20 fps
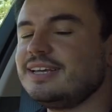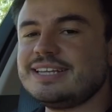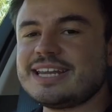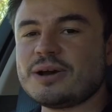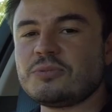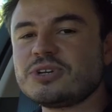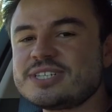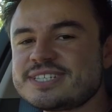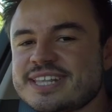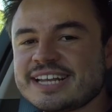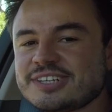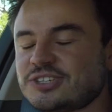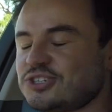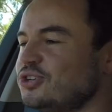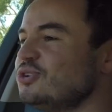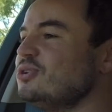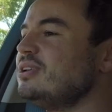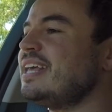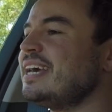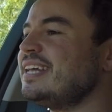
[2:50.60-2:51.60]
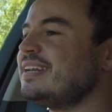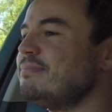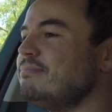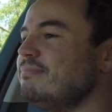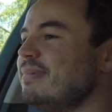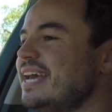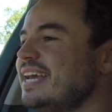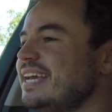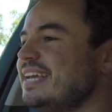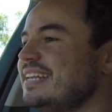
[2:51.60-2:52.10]
Now, what does that two litre
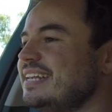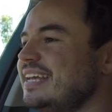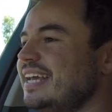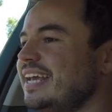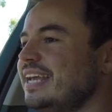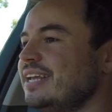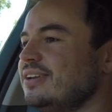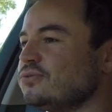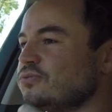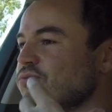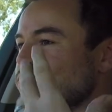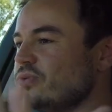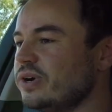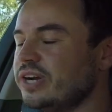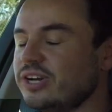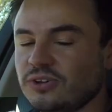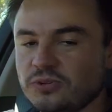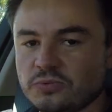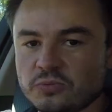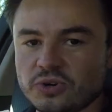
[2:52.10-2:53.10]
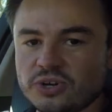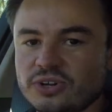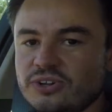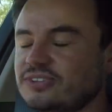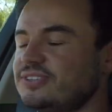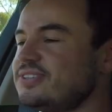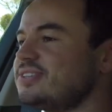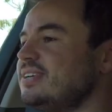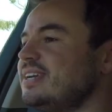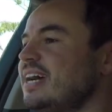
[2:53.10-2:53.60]
mean in real
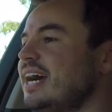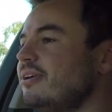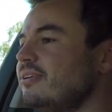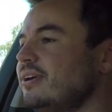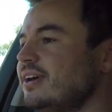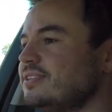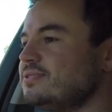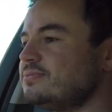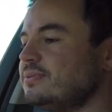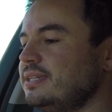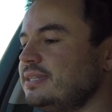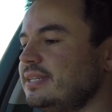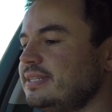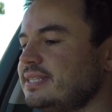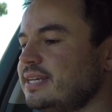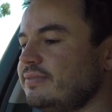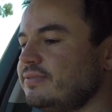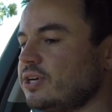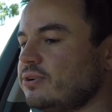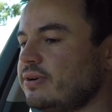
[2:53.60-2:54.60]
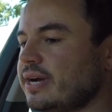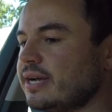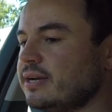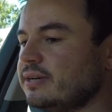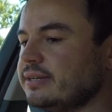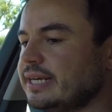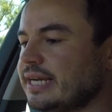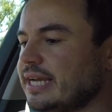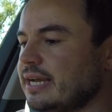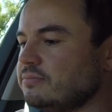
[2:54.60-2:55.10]
world scenarios? Well, let's give it a crack.
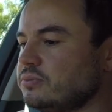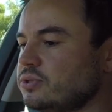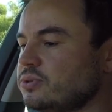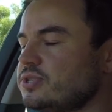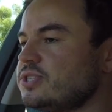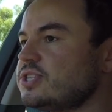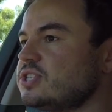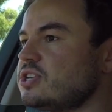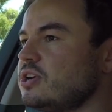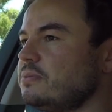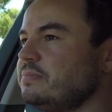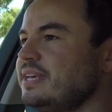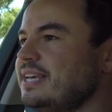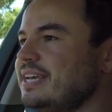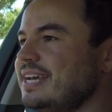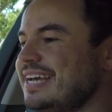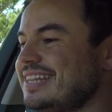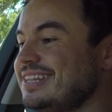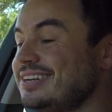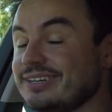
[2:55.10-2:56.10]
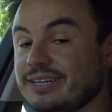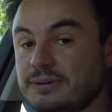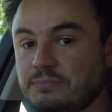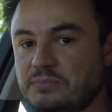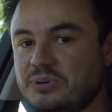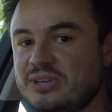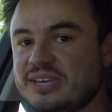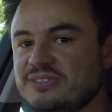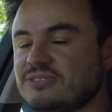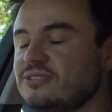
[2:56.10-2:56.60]
I'm going to come to a stop here and then I'm going to
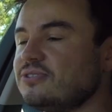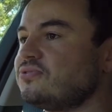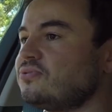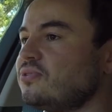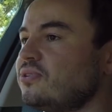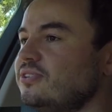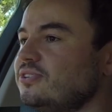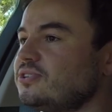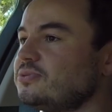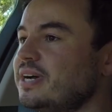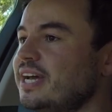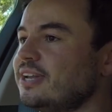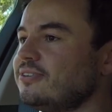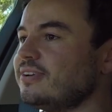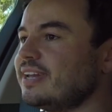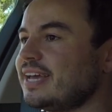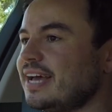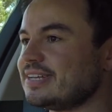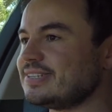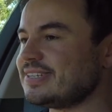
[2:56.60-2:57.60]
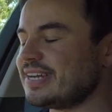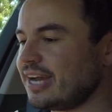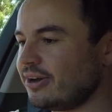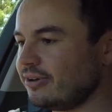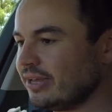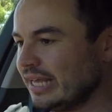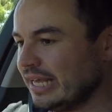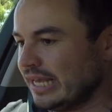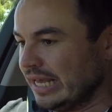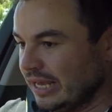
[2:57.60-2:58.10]
pin the throttle to 100 k's an
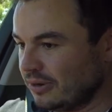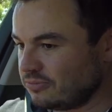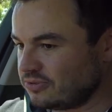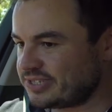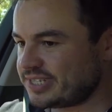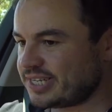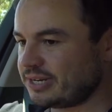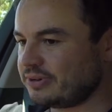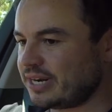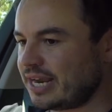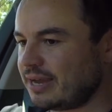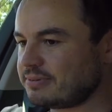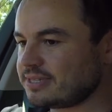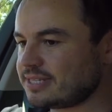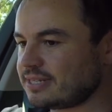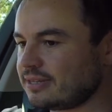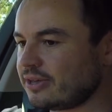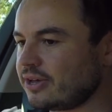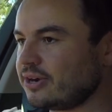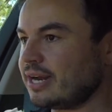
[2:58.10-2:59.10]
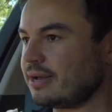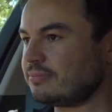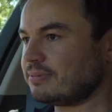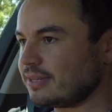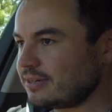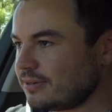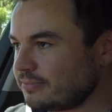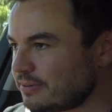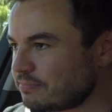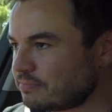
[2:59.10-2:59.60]
hour. We'll see what happens. I'll load it up a
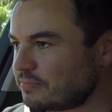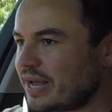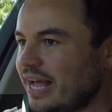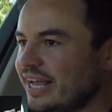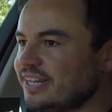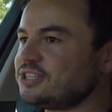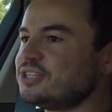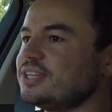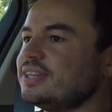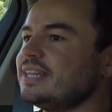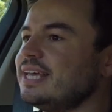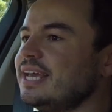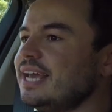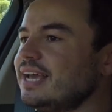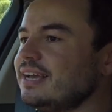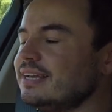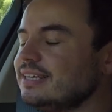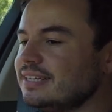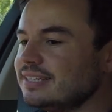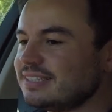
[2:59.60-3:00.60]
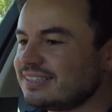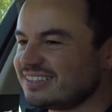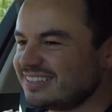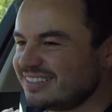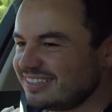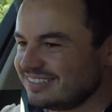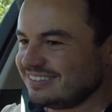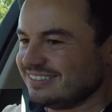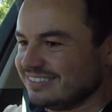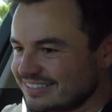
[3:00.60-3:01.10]
little bit, punch it there, a
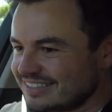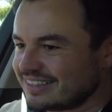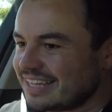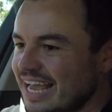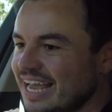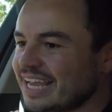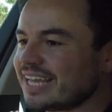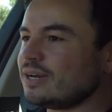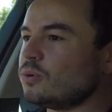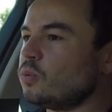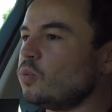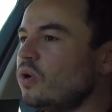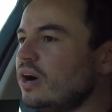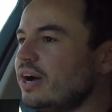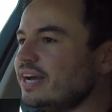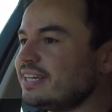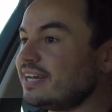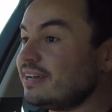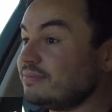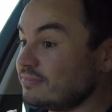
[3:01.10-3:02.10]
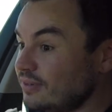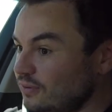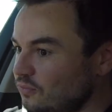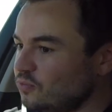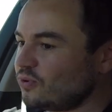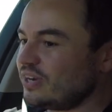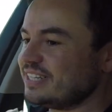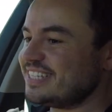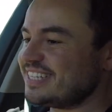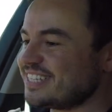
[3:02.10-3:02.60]
little laggy to wind up.
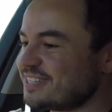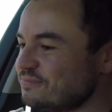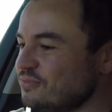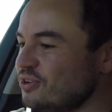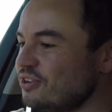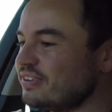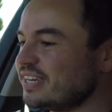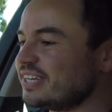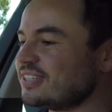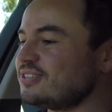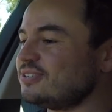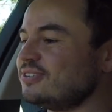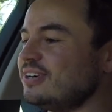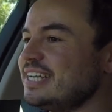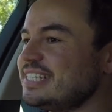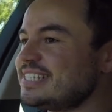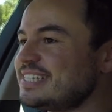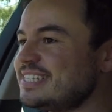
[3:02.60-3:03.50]
Once it's moving, it's all right.